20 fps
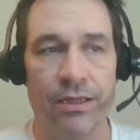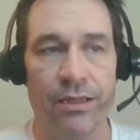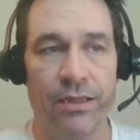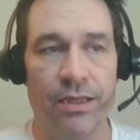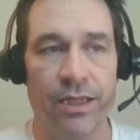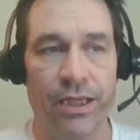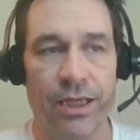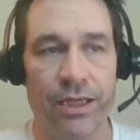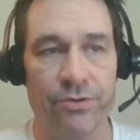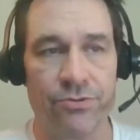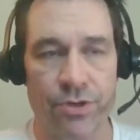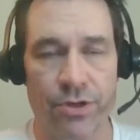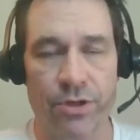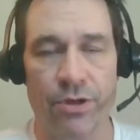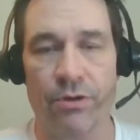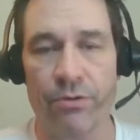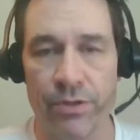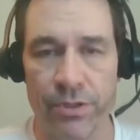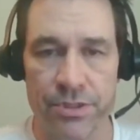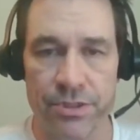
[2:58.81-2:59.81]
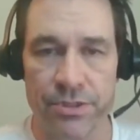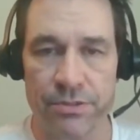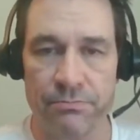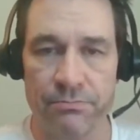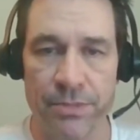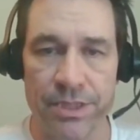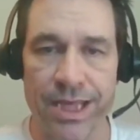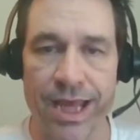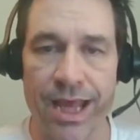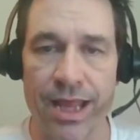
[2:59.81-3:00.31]
the Draconis
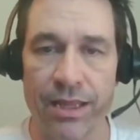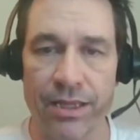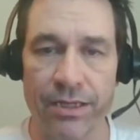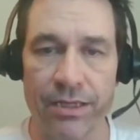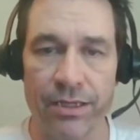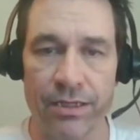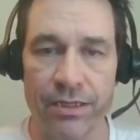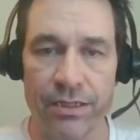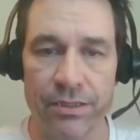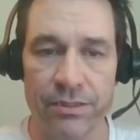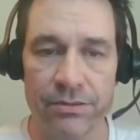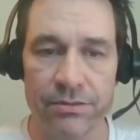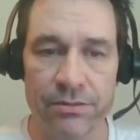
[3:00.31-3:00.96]
Metallica